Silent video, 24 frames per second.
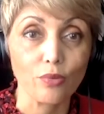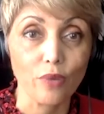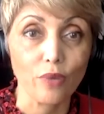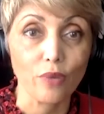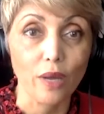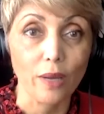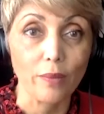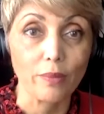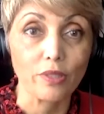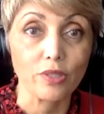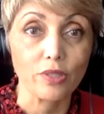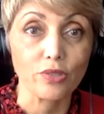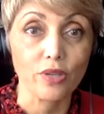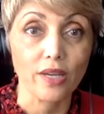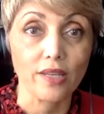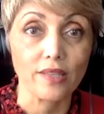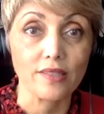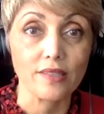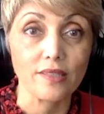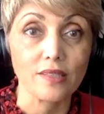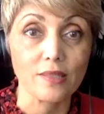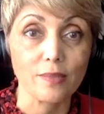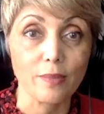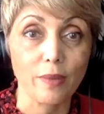rapid
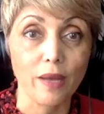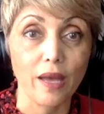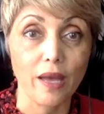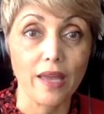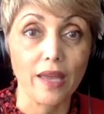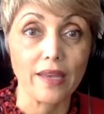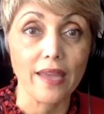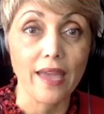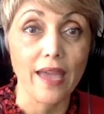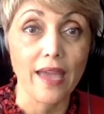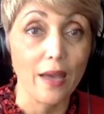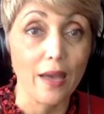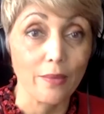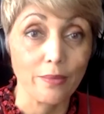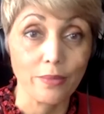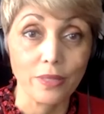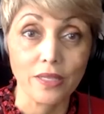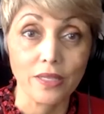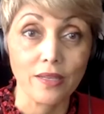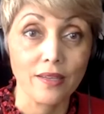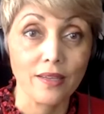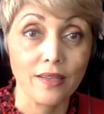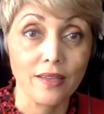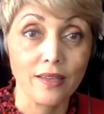transit spine
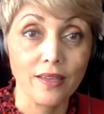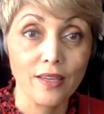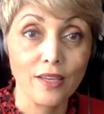happen.